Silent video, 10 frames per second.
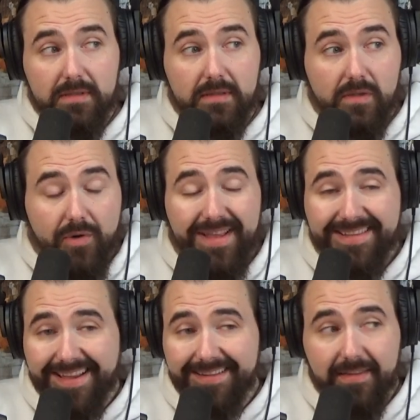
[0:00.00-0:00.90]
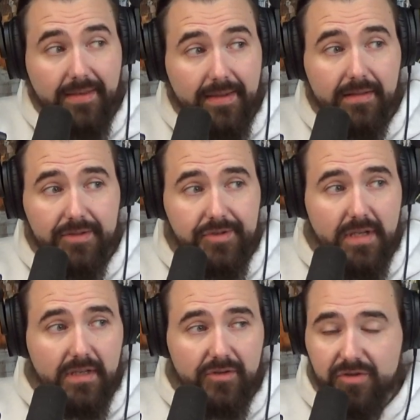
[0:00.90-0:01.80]
in Greek technically than English.
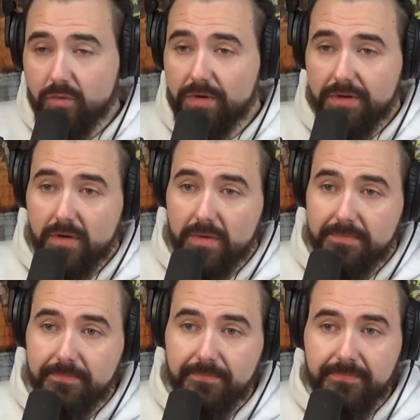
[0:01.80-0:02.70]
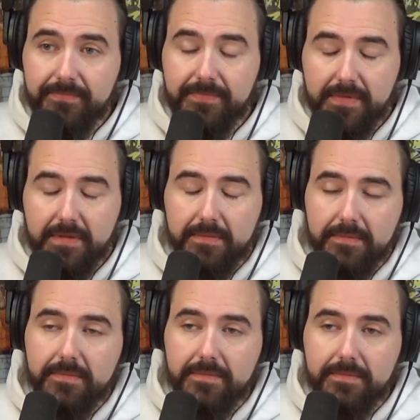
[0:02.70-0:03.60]
You just wouldn't know it. Yeah, yeah,
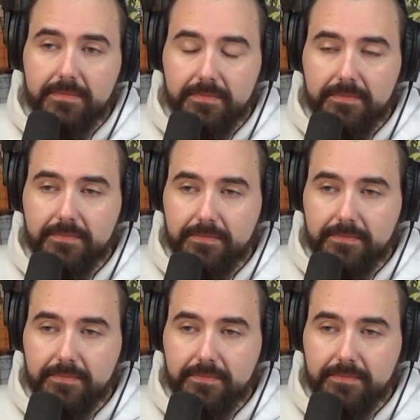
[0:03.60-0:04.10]
yeah. Have you been to